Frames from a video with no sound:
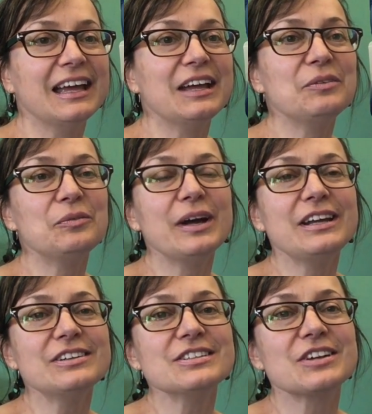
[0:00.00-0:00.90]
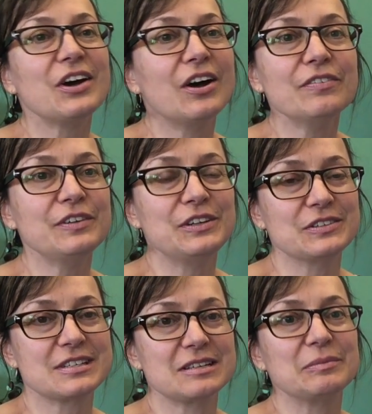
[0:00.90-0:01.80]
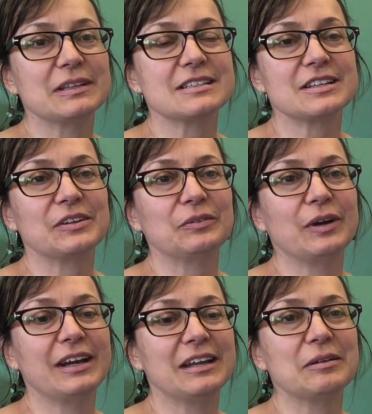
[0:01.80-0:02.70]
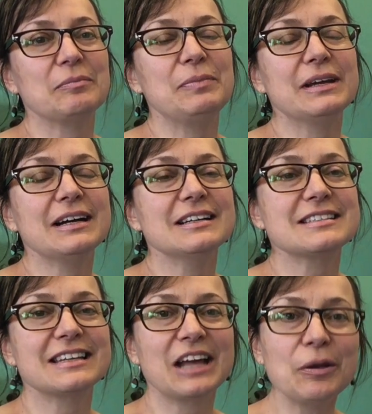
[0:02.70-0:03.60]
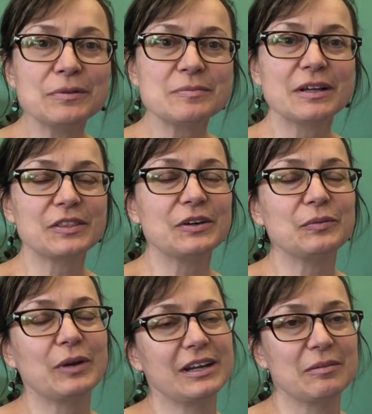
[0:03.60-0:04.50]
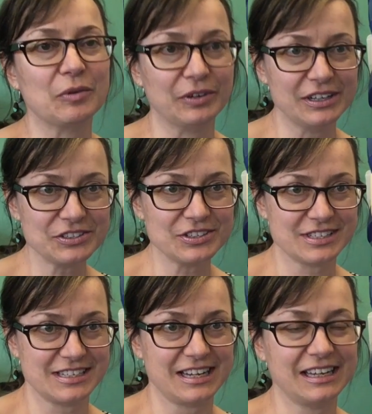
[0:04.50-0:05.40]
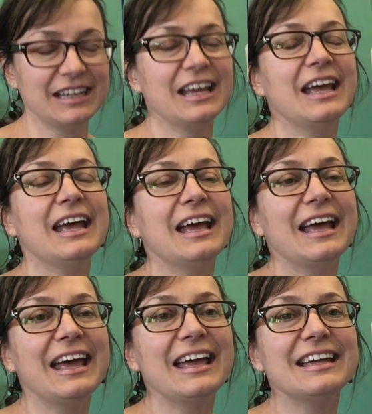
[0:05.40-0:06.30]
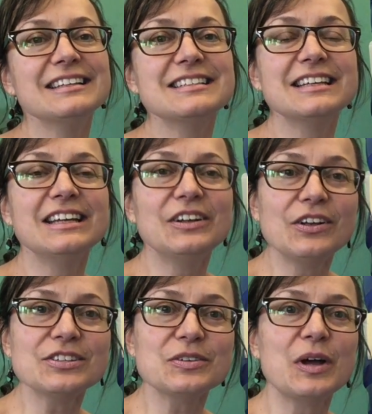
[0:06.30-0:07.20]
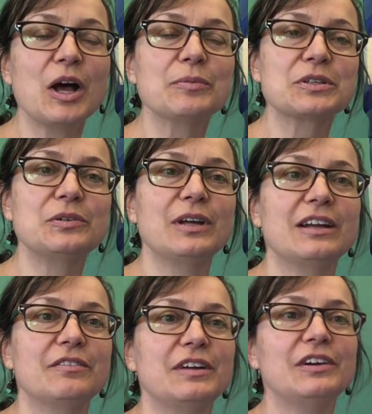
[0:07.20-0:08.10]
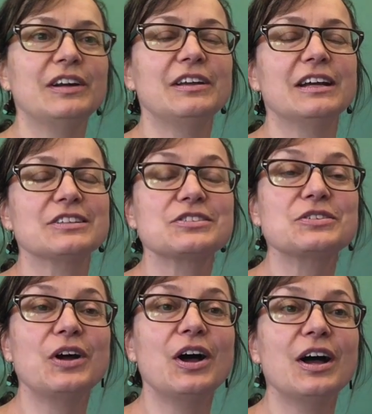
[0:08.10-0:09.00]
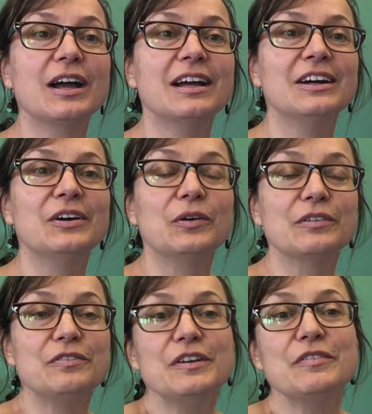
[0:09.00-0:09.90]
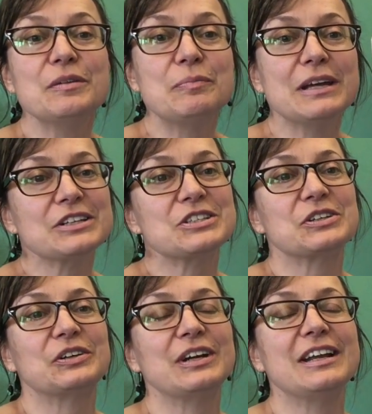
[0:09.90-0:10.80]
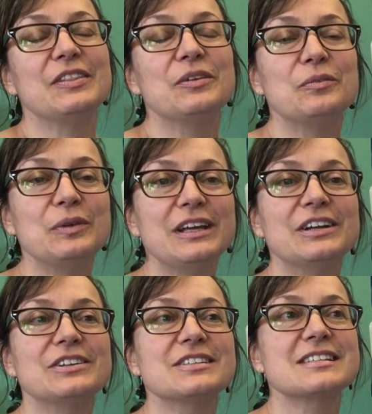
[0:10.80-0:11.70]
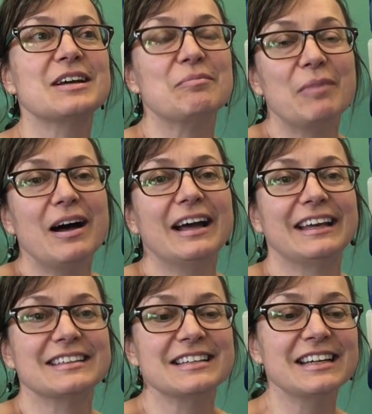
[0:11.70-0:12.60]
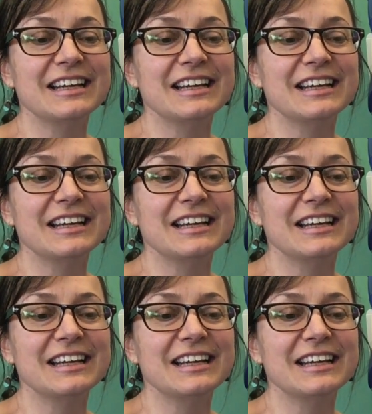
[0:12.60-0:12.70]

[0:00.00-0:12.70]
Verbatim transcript: And writers often use similes in their writing because it helps make their writing more interesting and it also helps create a very strong or vivid picture in the reader's mind.